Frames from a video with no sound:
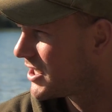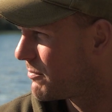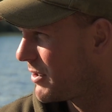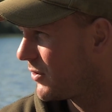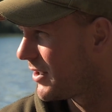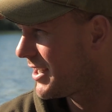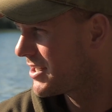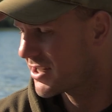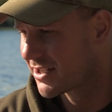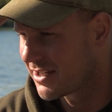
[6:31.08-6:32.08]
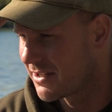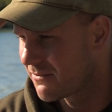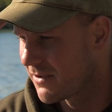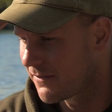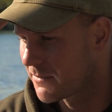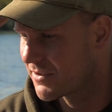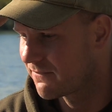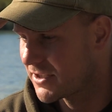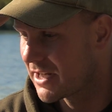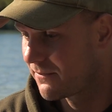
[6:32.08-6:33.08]
And to be honest, if I'm
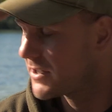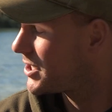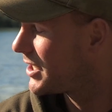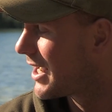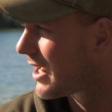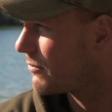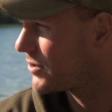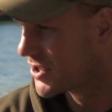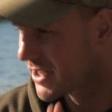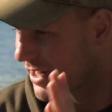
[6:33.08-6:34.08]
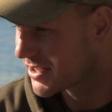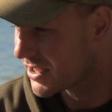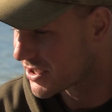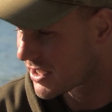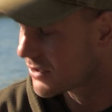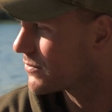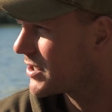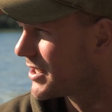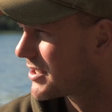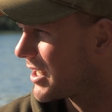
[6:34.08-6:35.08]
zig fishing now, just casting single
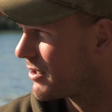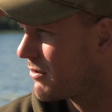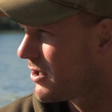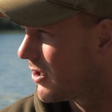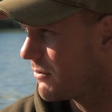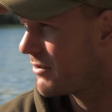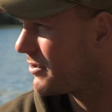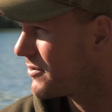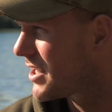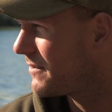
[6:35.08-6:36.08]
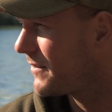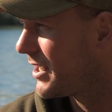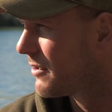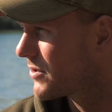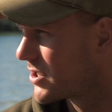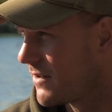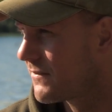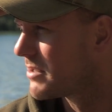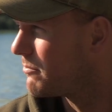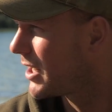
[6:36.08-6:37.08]
zigs out, I won't use anything else
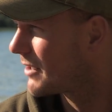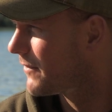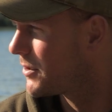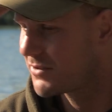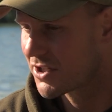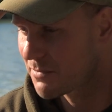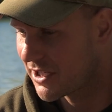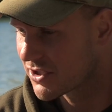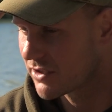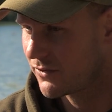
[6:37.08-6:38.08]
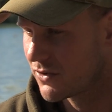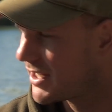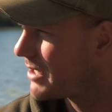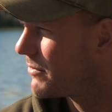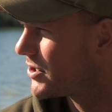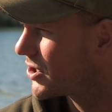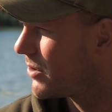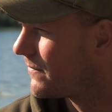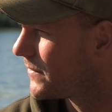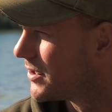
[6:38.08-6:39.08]
other than black foam, just because I've got that much
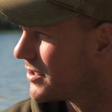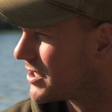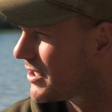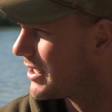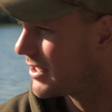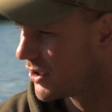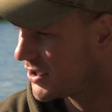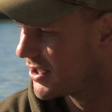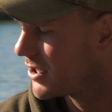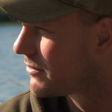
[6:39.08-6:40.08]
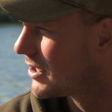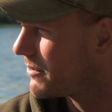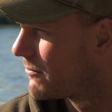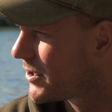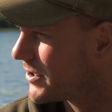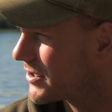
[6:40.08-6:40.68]
confidence in it. I know that it works.